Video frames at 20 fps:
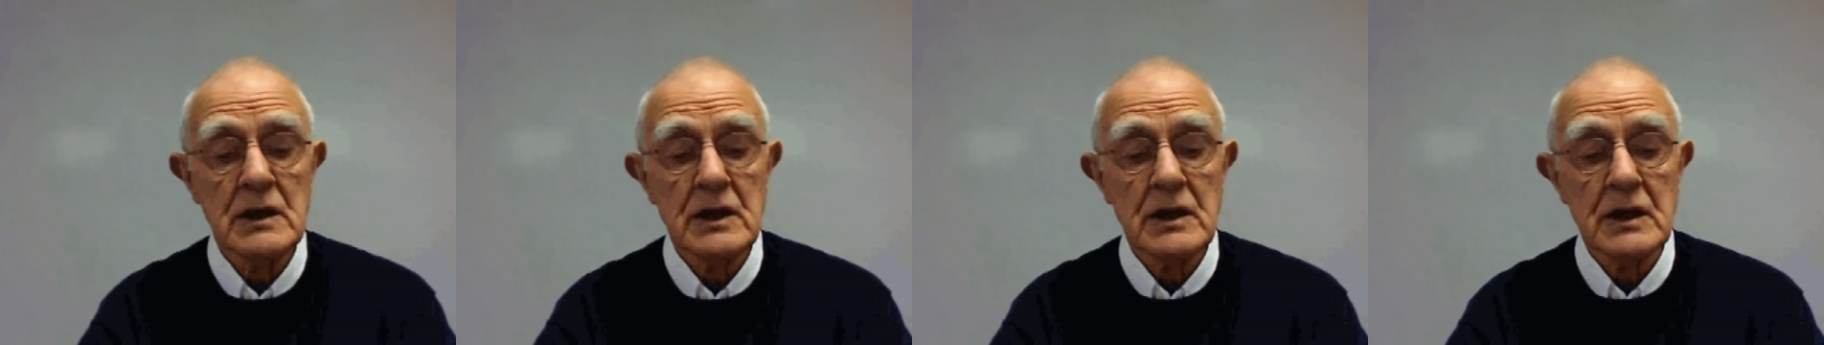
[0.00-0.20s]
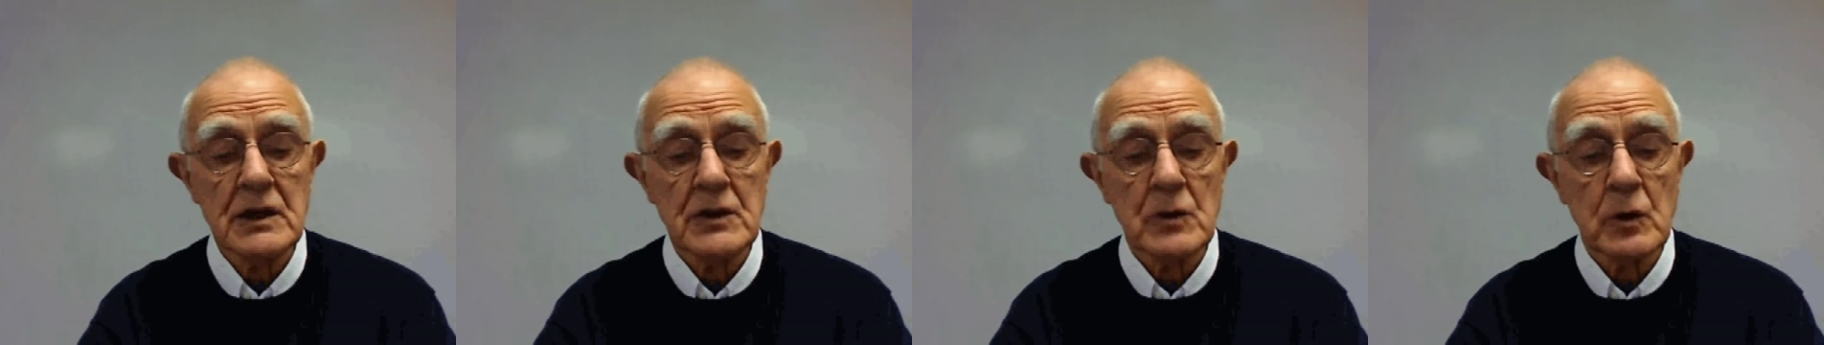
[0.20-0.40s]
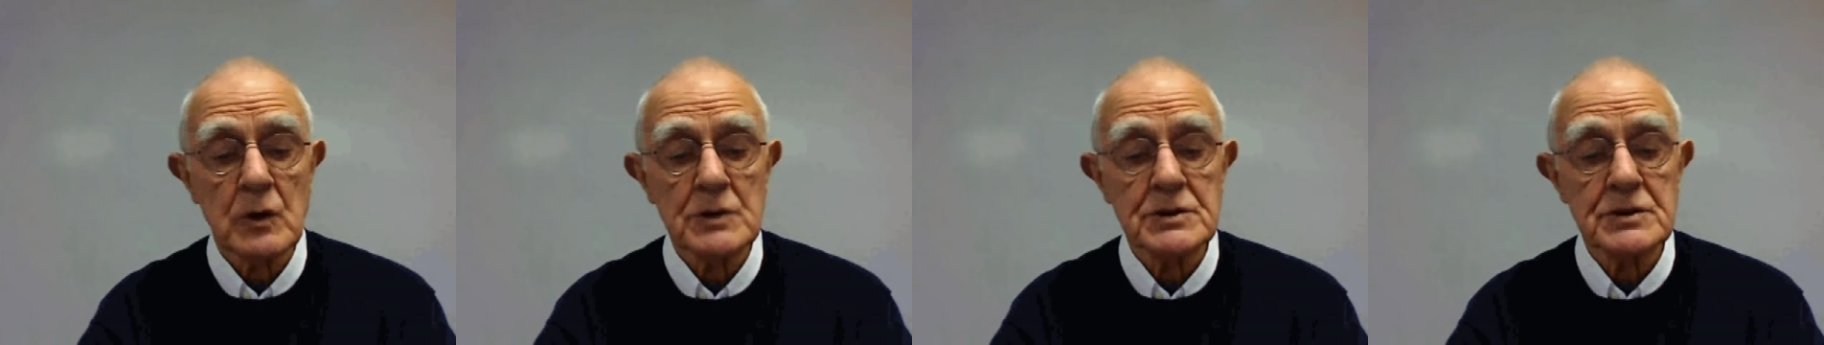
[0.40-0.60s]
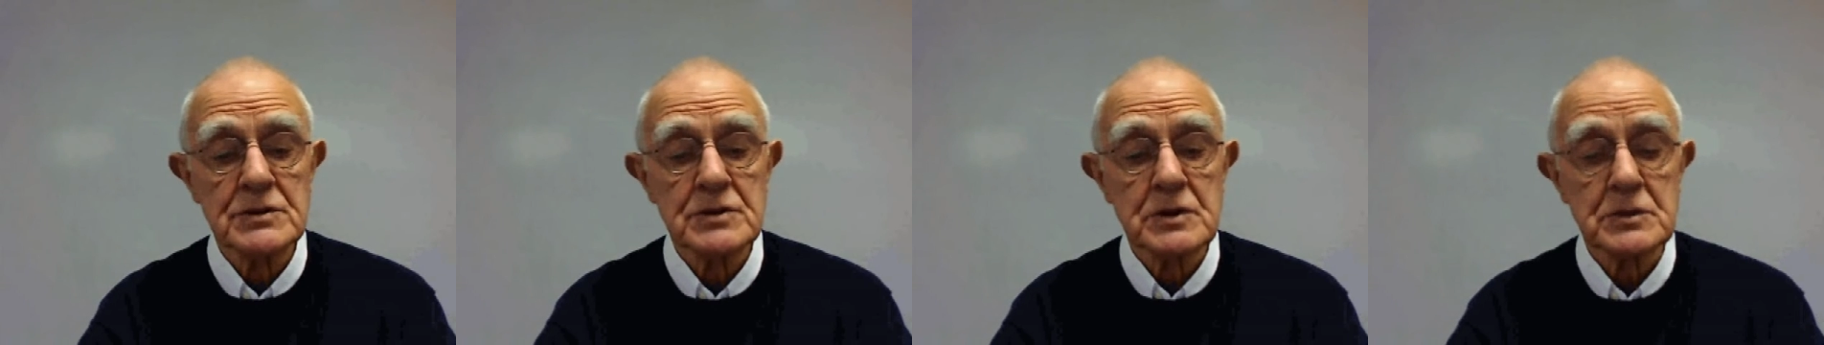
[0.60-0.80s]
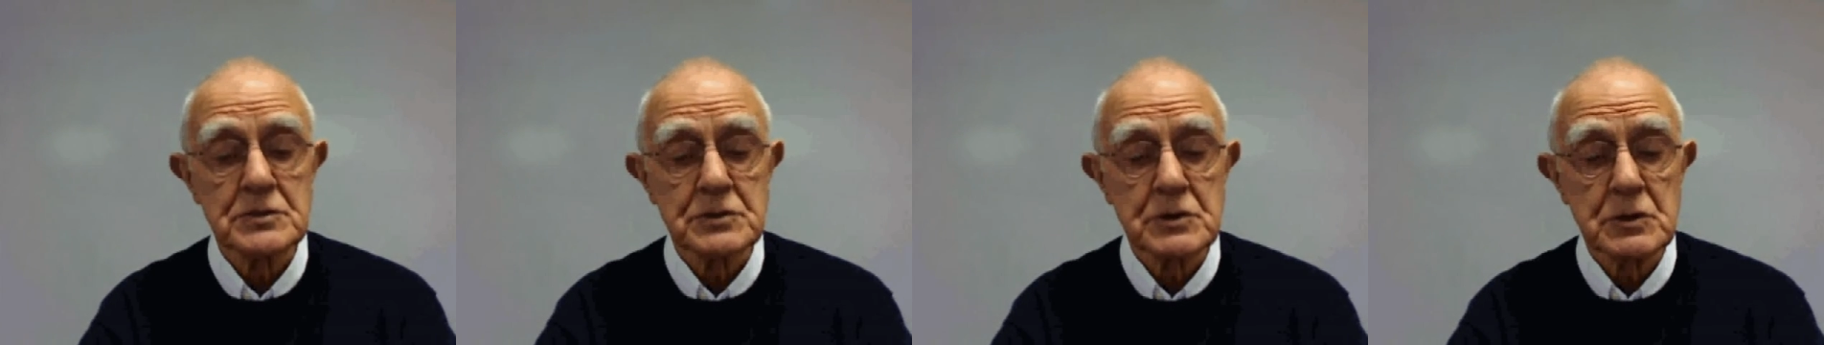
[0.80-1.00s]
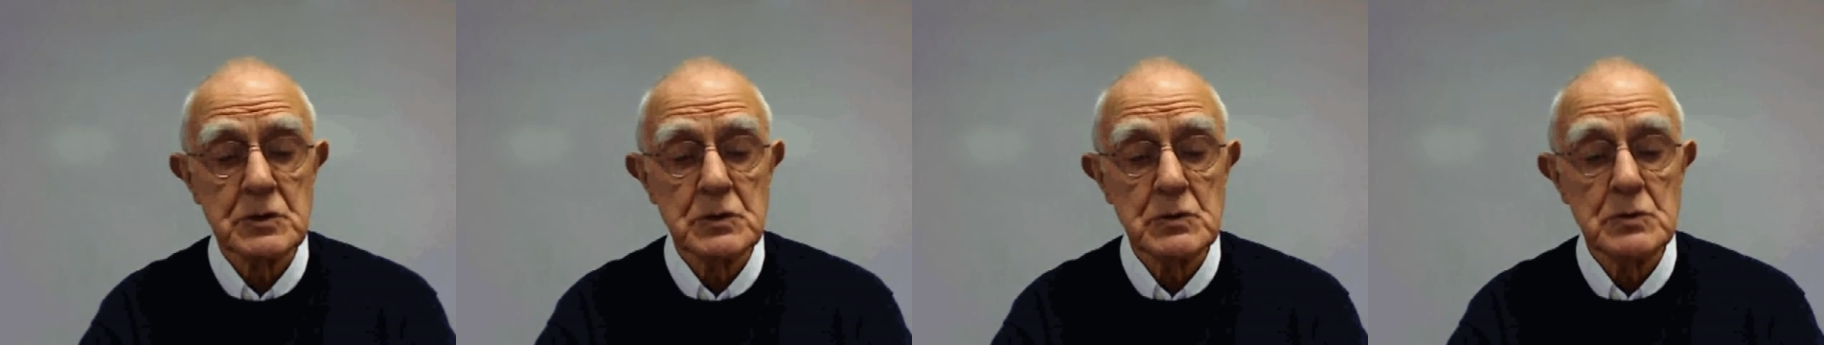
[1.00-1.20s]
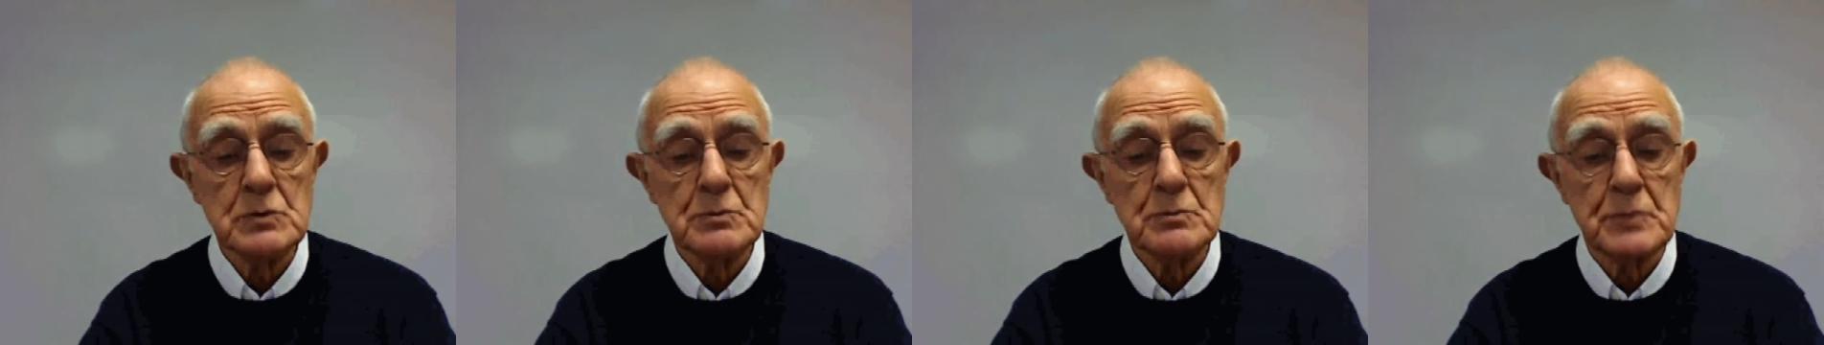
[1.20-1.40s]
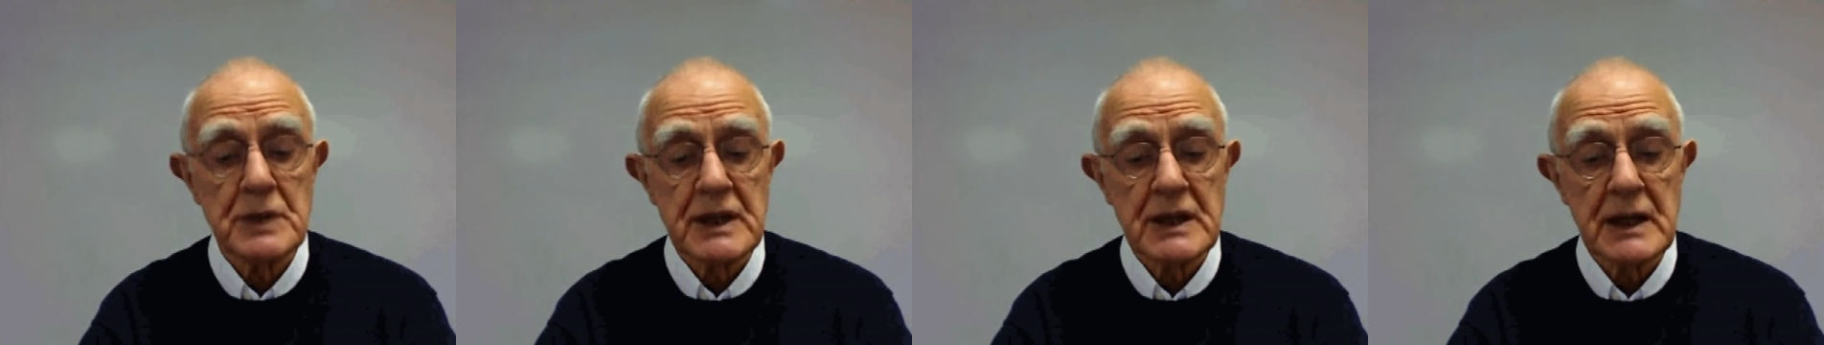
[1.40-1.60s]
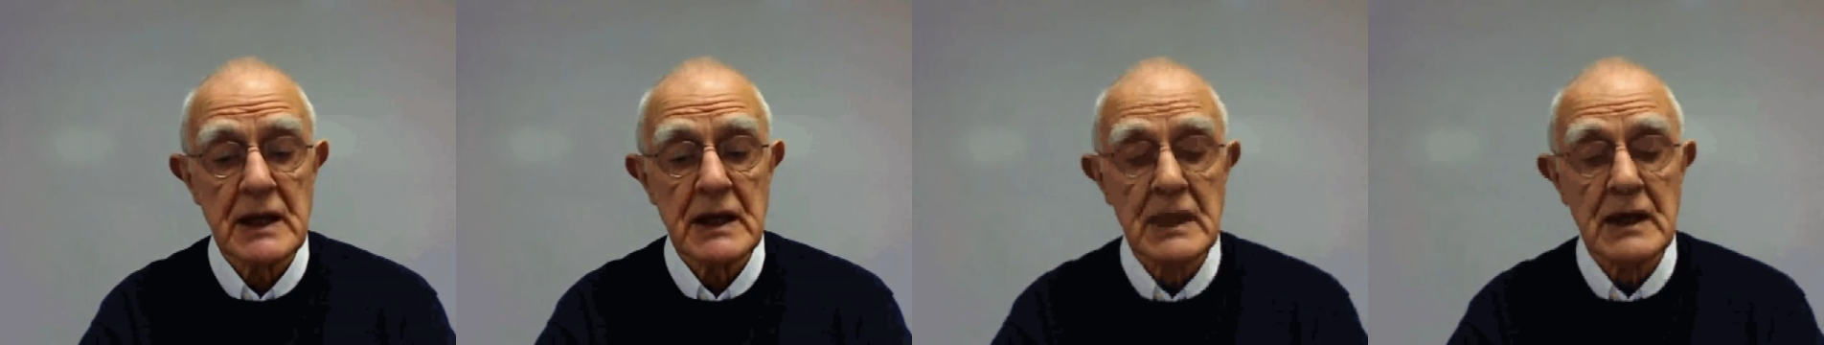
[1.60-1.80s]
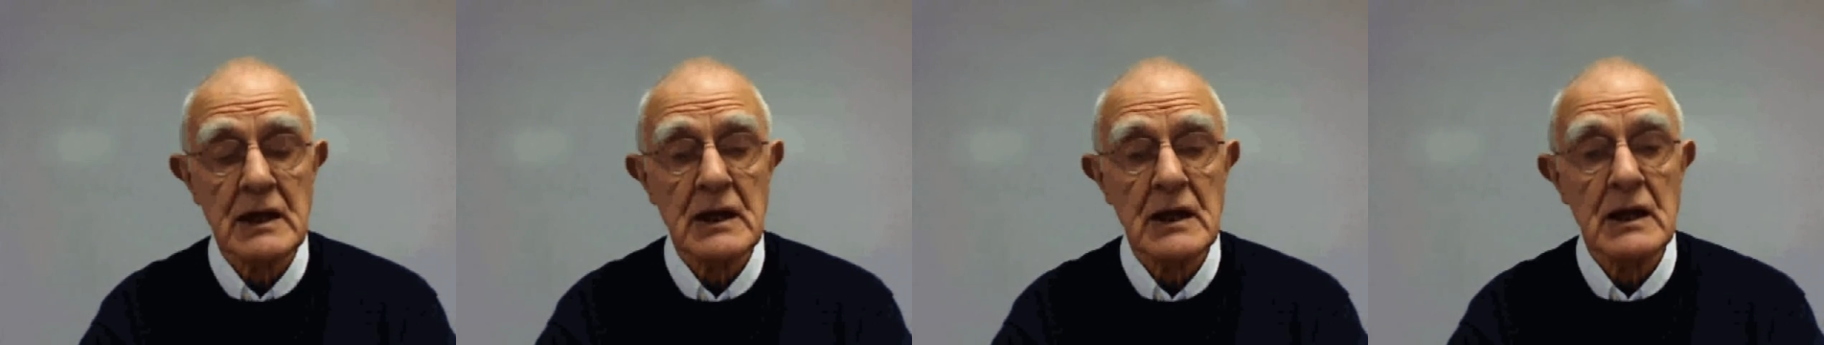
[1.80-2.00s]
in order to do
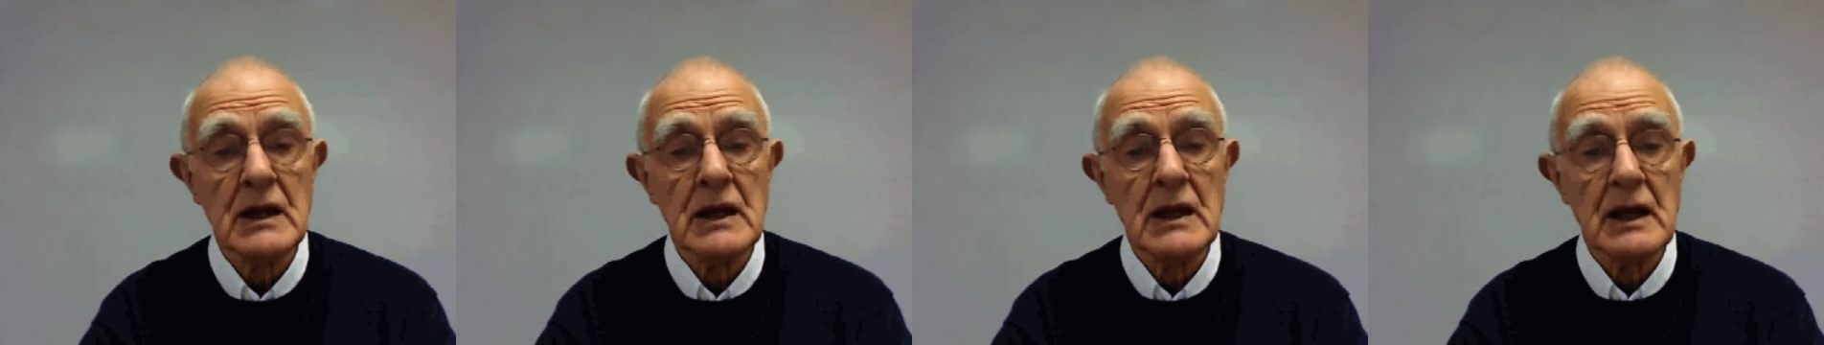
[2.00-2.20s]
being